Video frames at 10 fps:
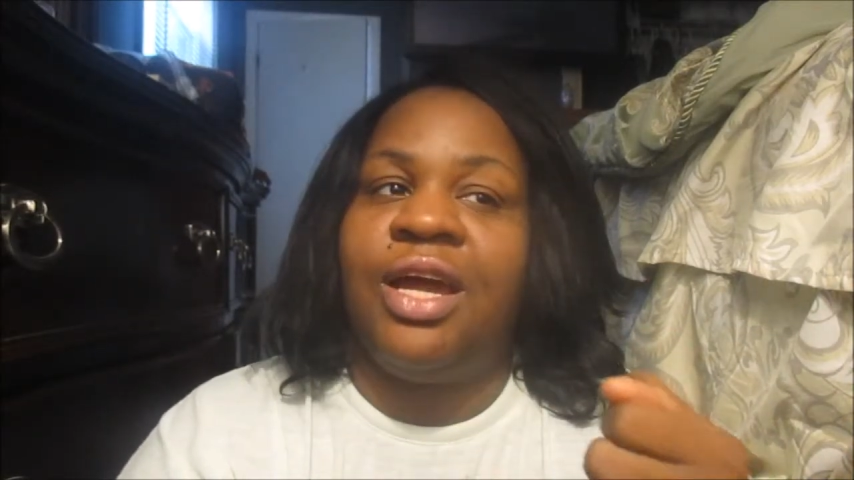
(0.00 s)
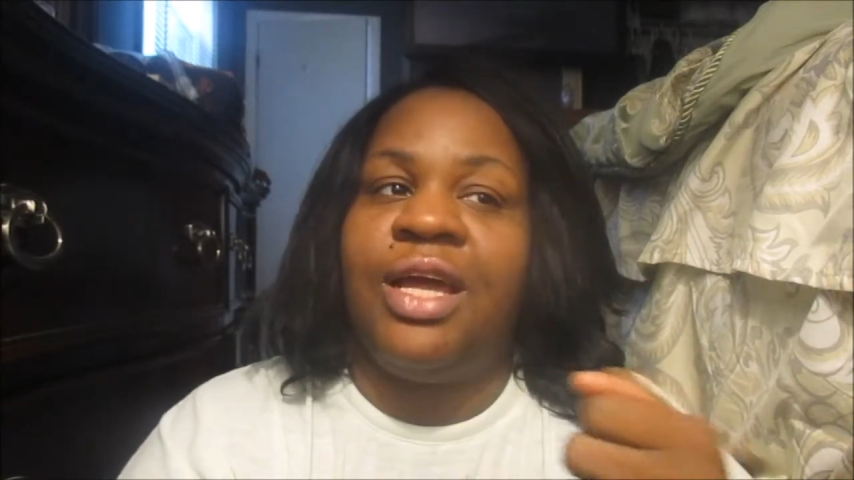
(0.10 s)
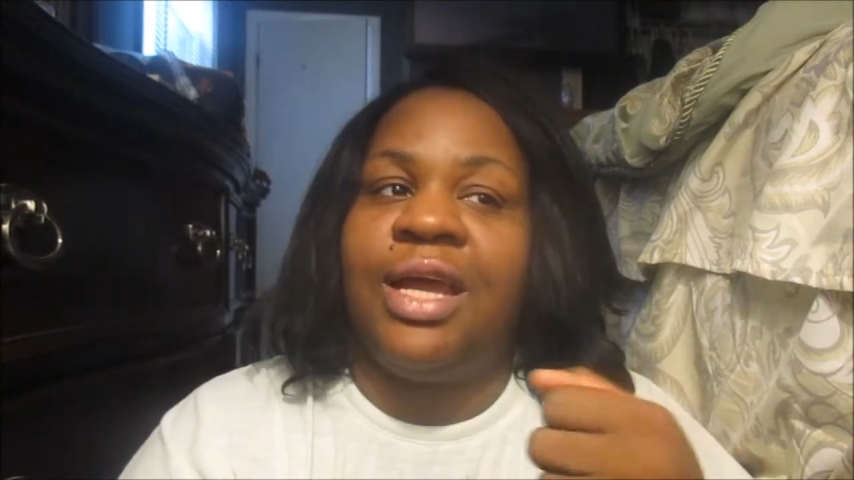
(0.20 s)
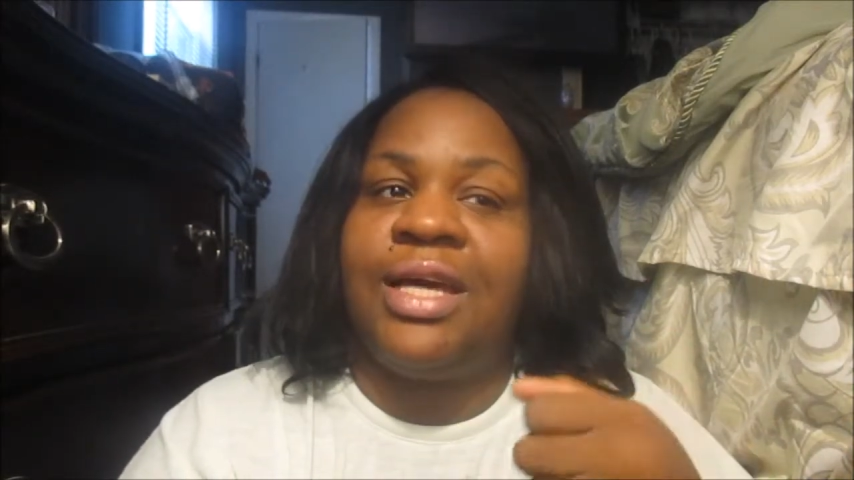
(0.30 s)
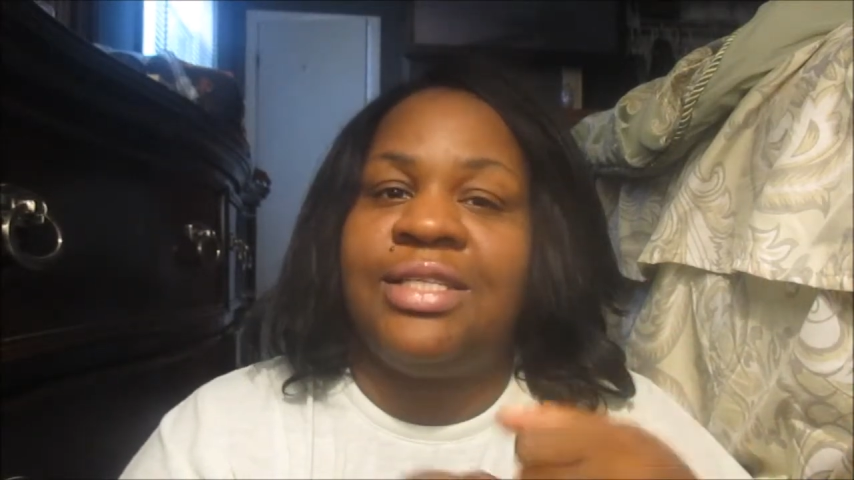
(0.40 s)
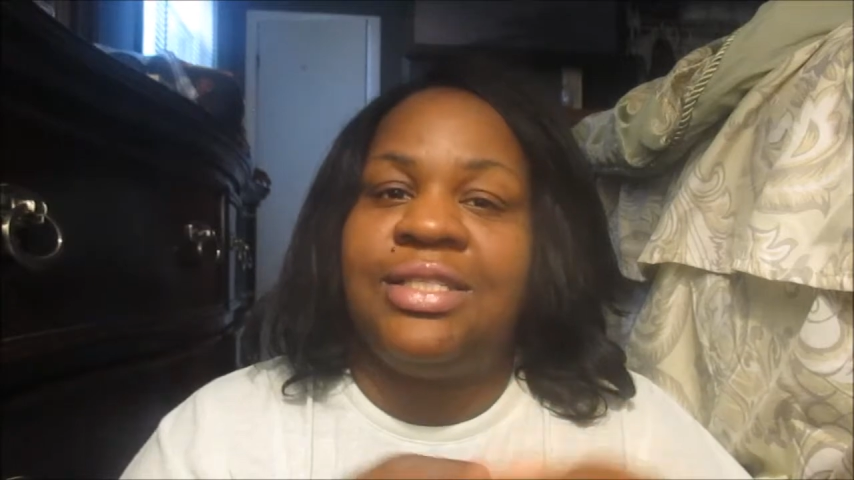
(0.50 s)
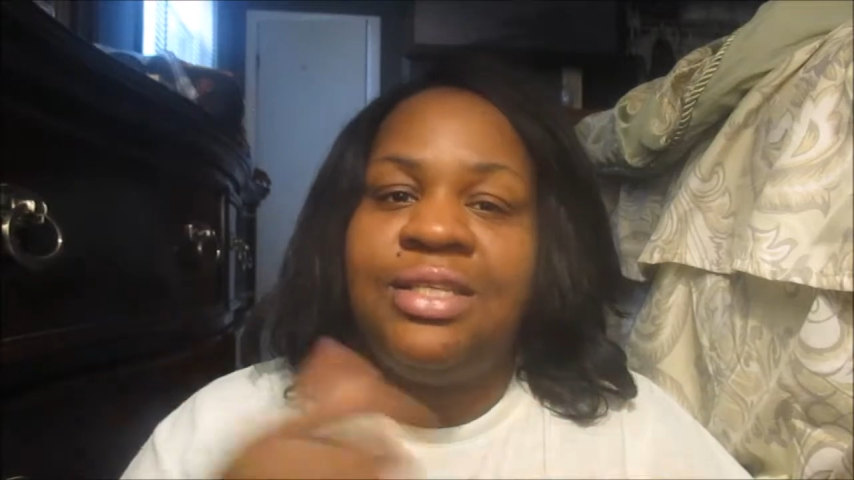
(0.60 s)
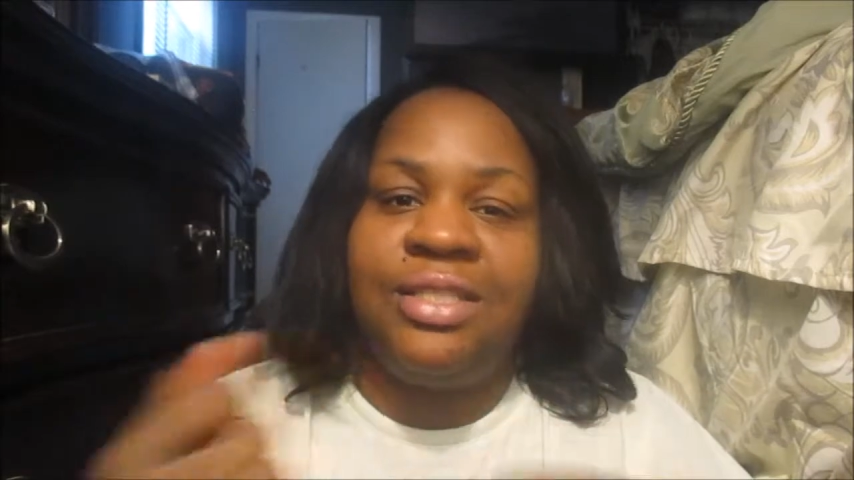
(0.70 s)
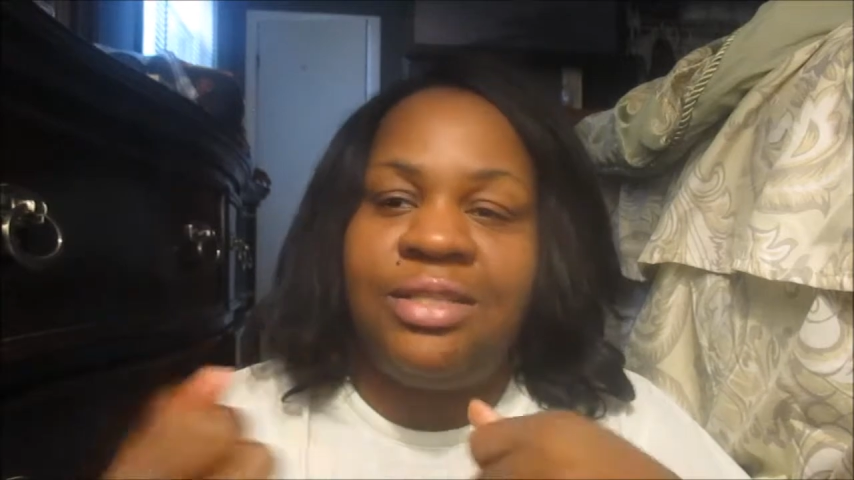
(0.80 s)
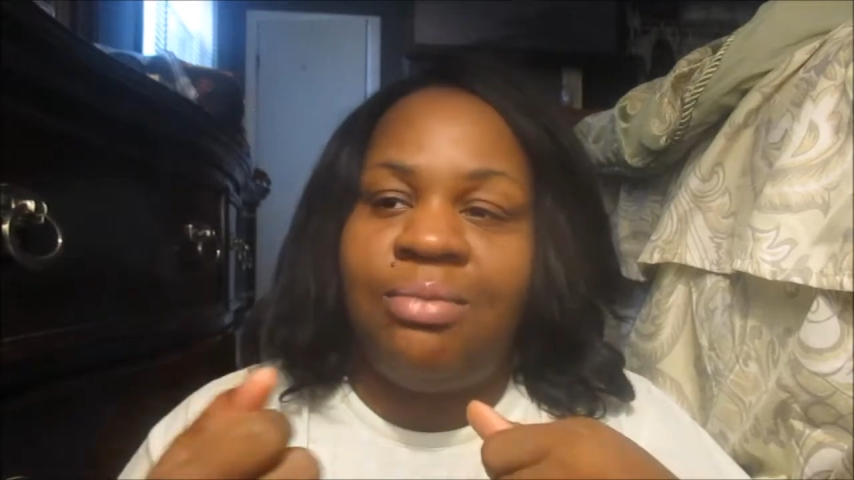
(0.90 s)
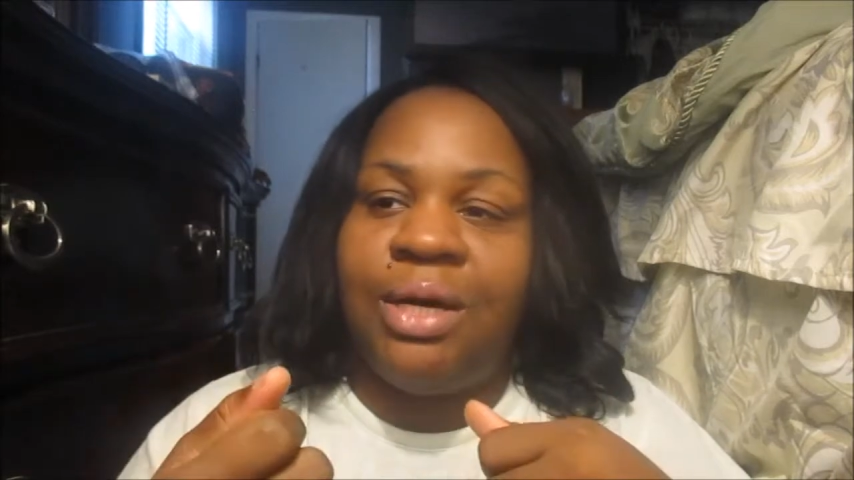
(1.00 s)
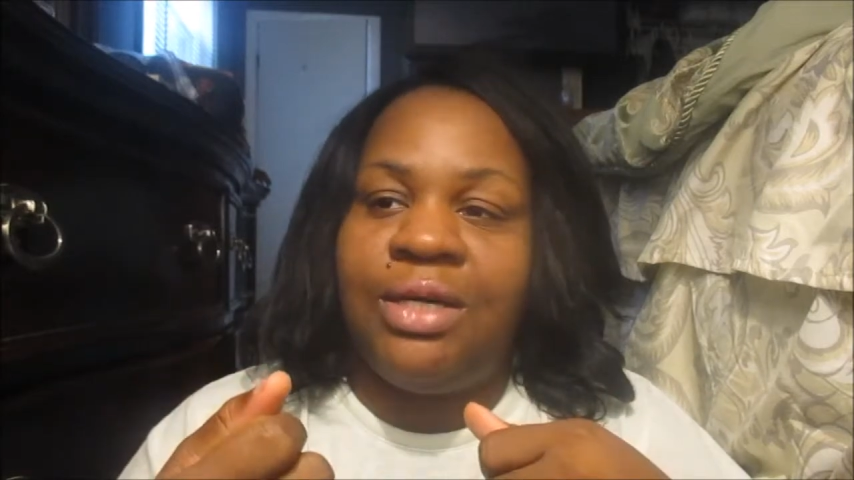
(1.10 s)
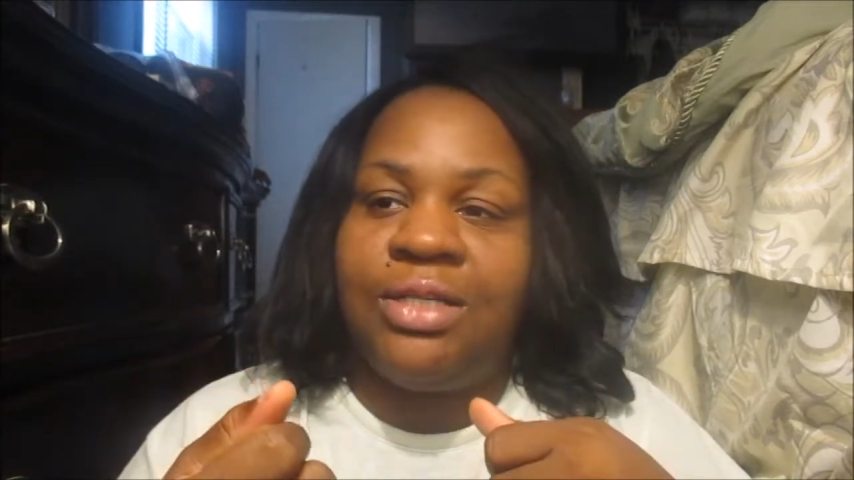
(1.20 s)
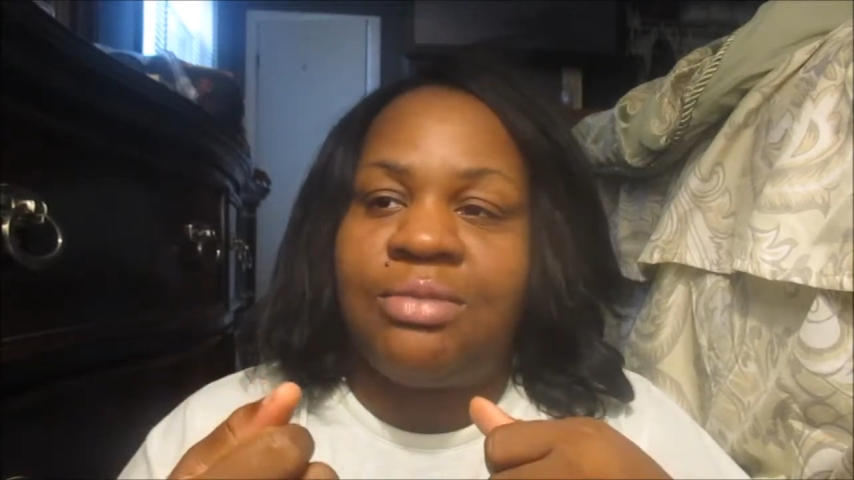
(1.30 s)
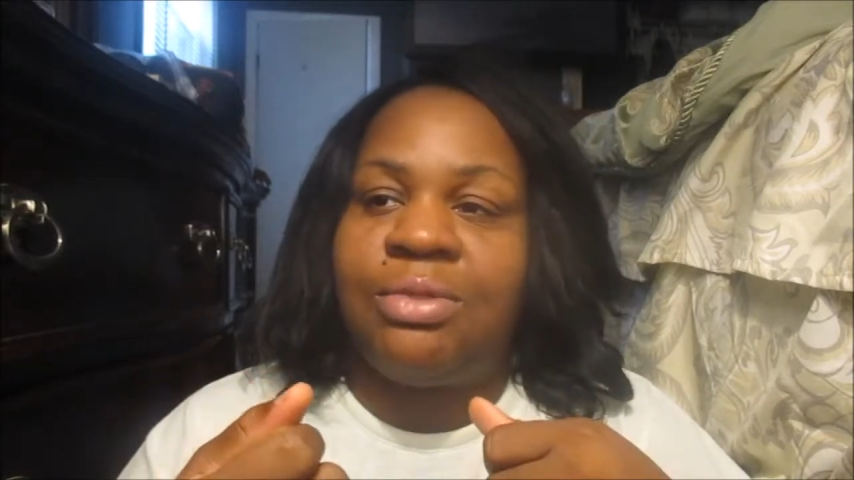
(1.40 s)
and I sent it to my
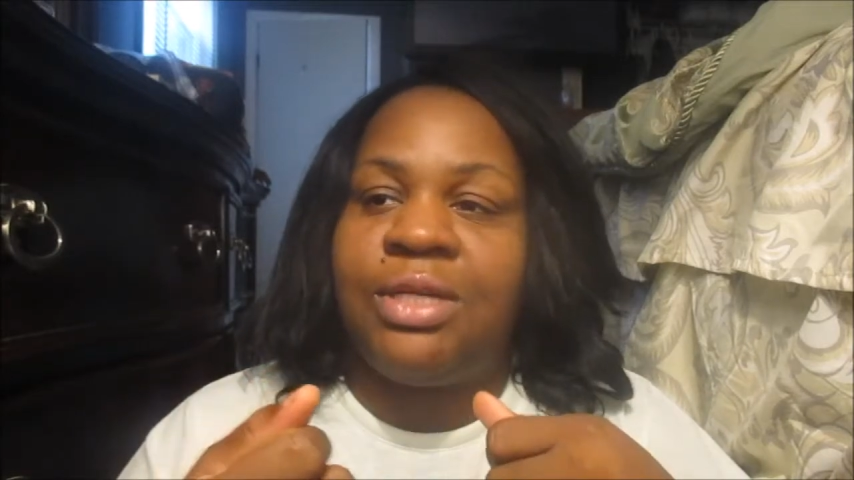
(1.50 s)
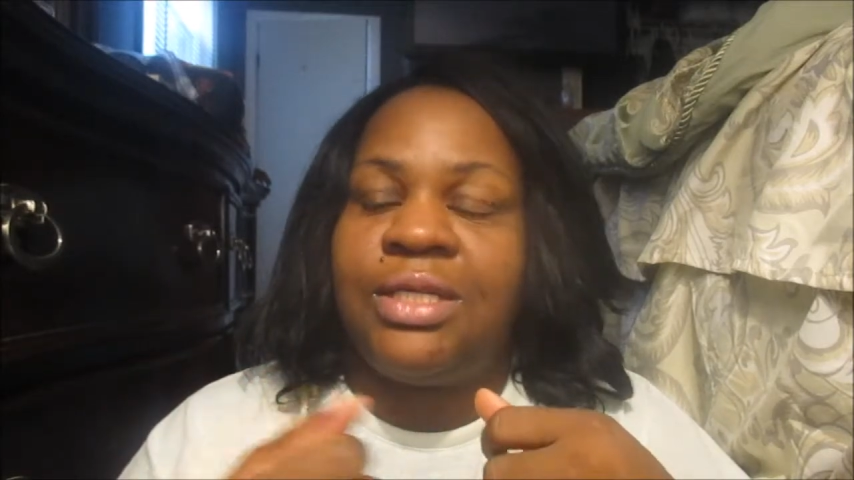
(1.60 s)
husband.